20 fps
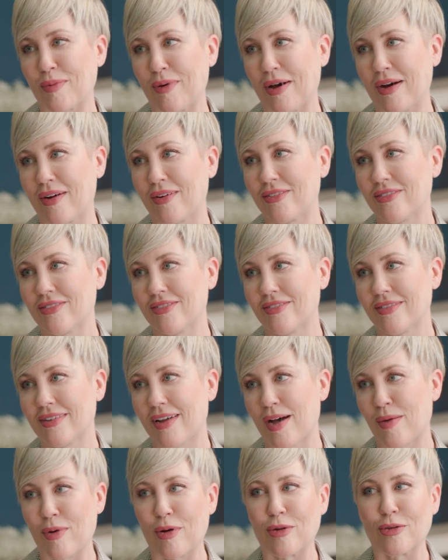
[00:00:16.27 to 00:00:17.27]
about
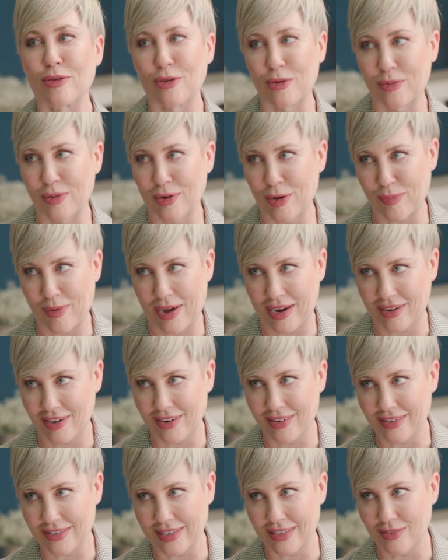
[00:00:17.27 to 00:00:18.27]
you and your
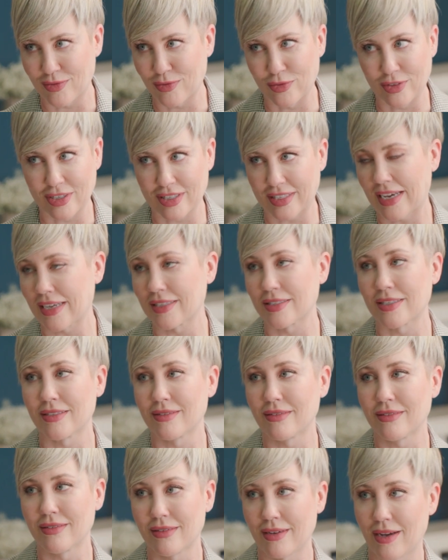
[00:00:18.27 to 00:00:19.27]
background, because it really has
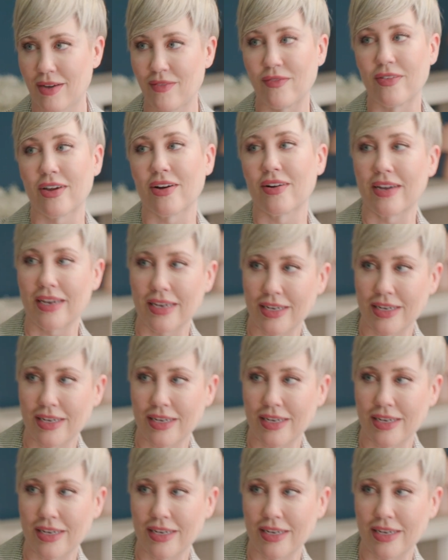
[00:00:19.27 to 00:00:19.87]
a very